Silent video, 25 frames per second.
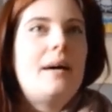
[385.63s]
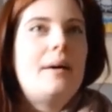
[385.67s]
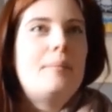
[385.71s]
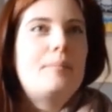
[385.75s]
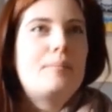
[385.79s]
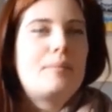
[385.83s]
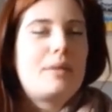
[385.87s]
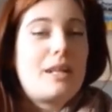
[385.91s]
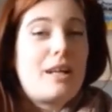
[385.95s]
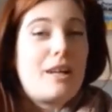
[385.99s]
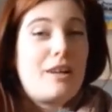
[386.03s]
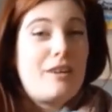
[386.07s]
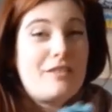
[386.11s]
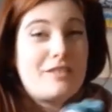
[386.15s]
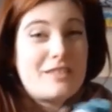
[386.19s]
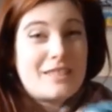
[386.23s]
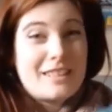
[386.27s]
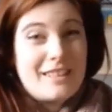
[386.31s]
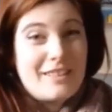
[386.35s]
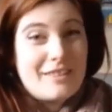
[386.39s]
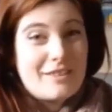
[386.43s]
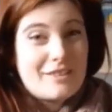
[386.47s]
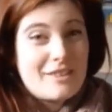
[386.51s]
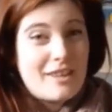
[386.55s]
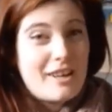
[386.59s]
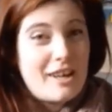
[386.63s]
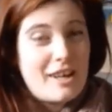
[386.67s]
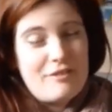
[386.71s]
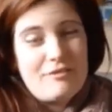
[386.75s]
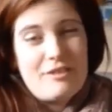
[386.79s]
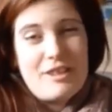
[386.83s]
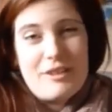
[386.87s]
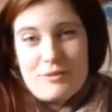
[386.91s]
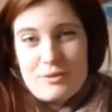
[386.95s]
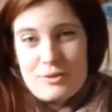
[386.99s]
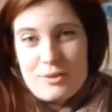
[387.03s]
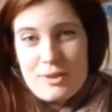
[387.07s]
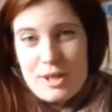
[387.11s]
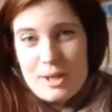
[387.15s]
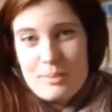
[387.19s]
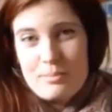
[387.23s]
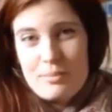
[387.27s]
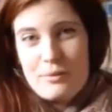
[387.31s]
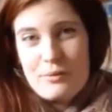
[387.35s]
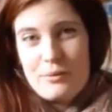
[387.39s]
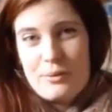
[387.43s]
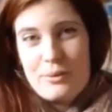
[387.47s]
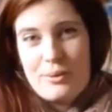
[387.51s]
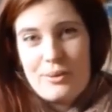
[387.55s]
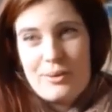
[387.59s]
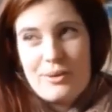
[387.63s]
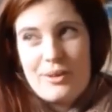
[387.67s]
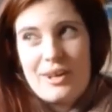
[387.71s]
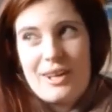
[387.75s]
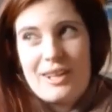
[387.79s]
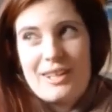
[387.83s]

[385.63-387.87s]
includes skills I've never tried before.